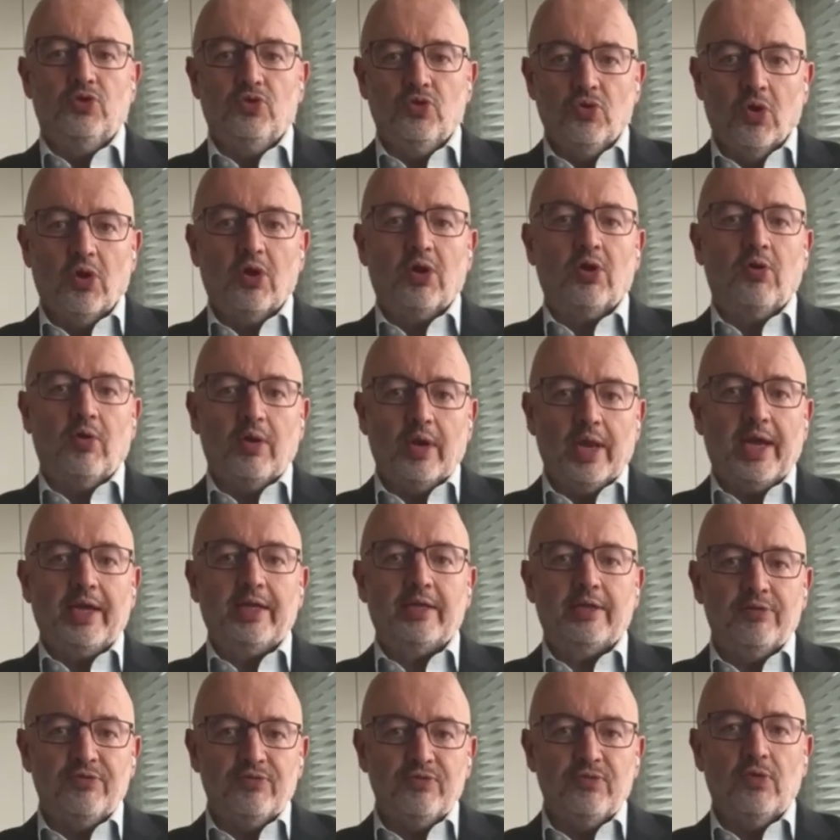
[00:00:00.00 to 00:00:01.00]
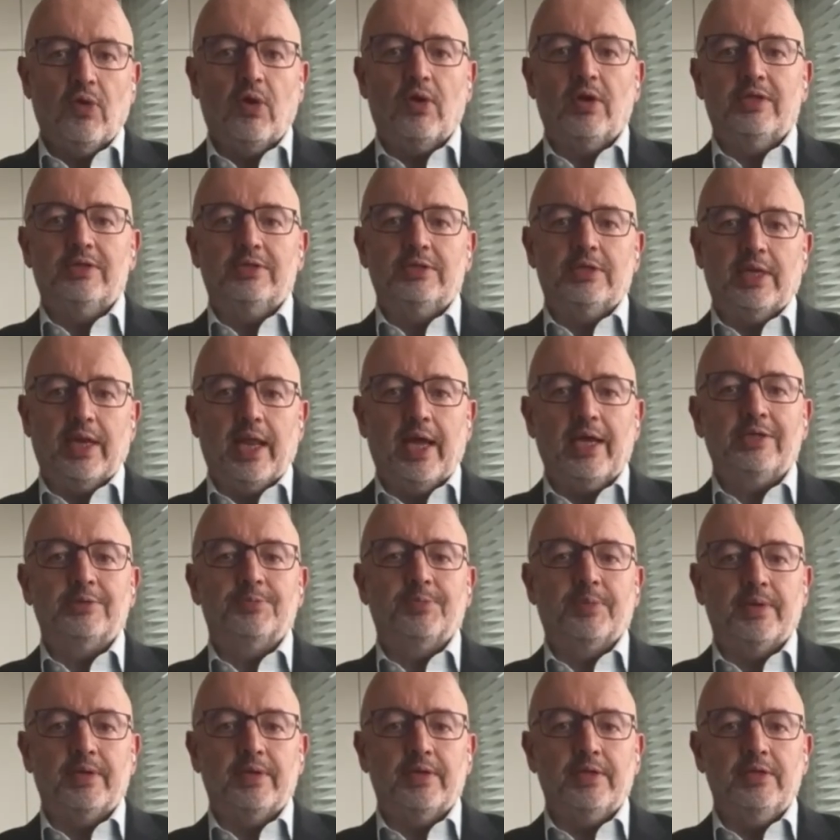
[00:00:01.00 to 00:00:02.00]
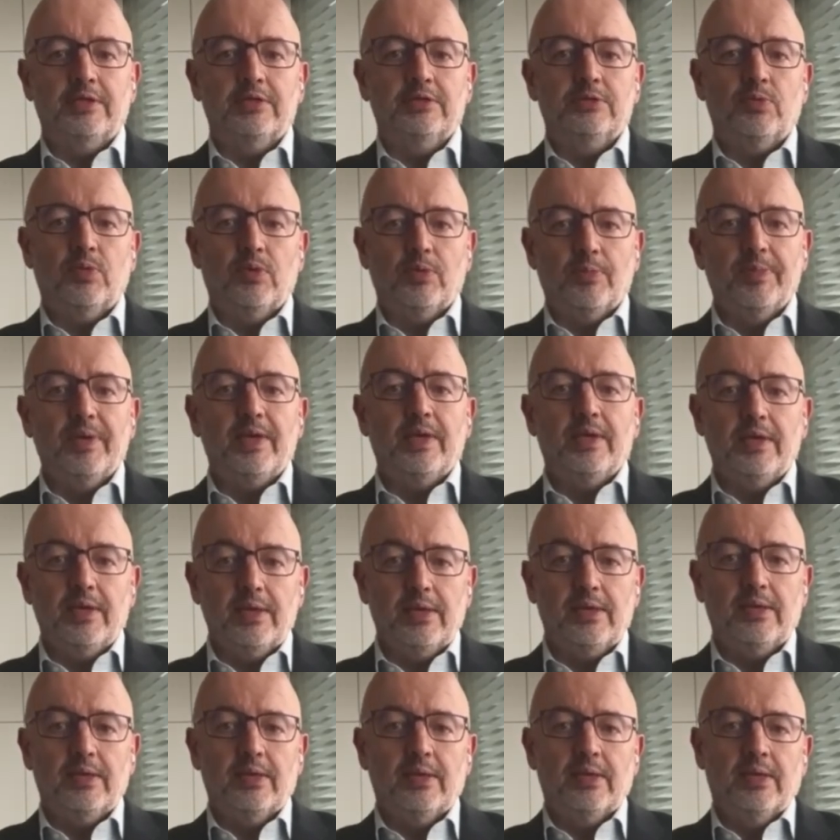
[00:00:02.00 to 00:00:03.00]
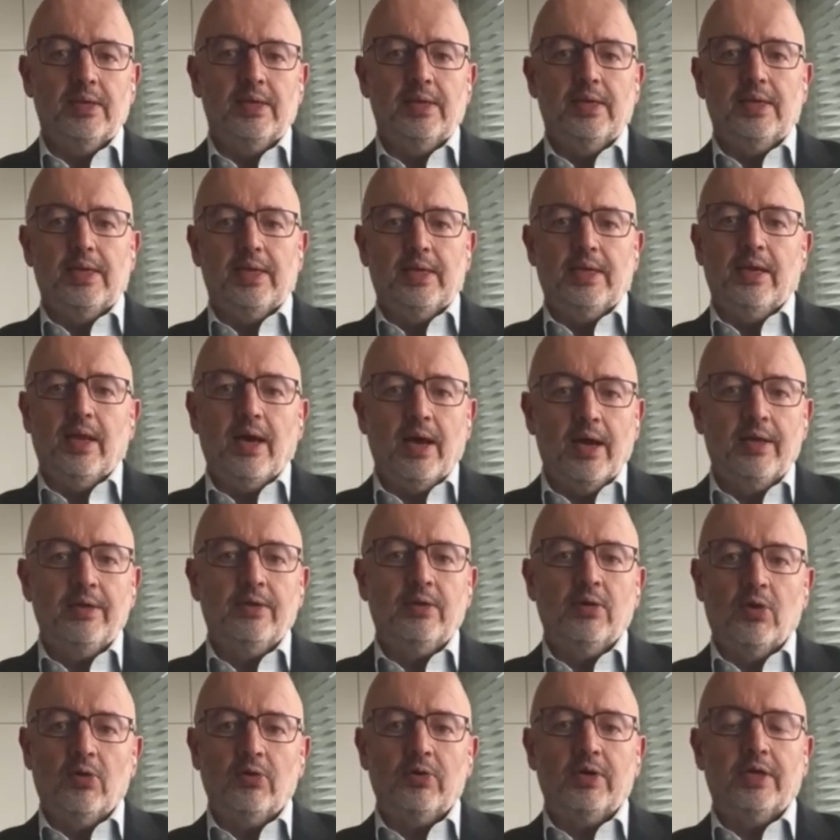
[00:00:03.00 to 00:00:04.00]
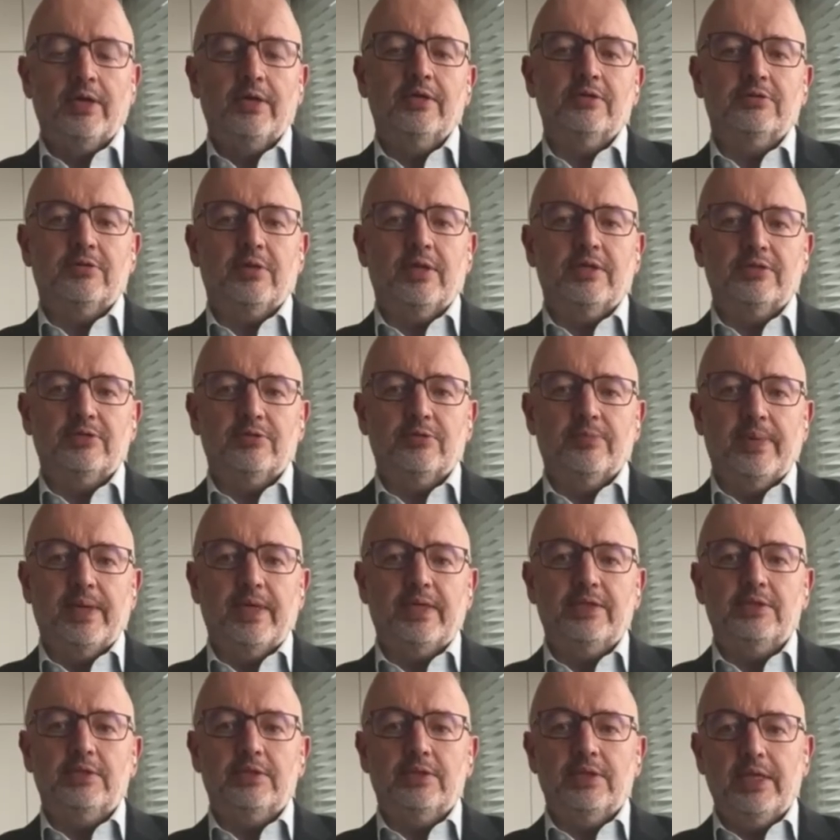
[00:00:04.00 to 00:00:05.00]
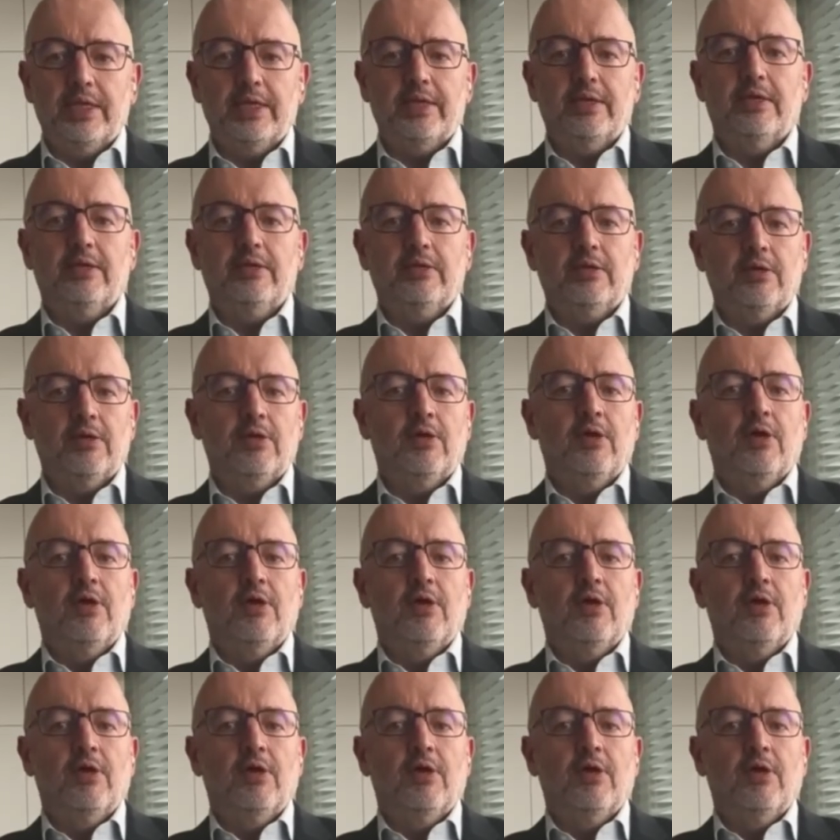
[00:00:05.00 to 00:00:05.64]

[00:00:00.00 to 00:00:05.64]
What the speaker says: Your collective knowledge and expertise will be key in unlocking the transformation needed